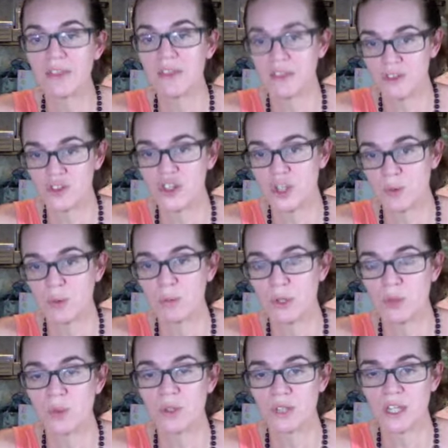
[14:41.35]
she would be the
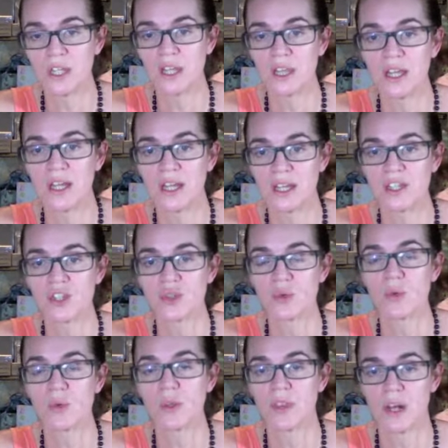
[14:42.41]
one getting that extra
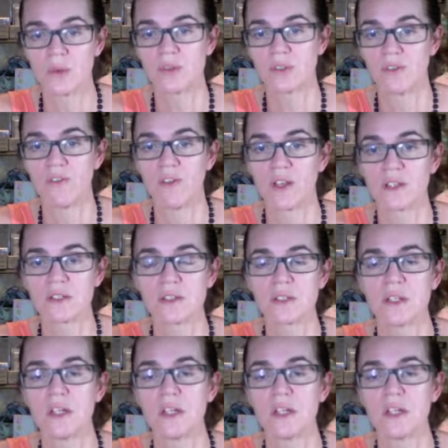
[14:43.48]
one that I was going to fix.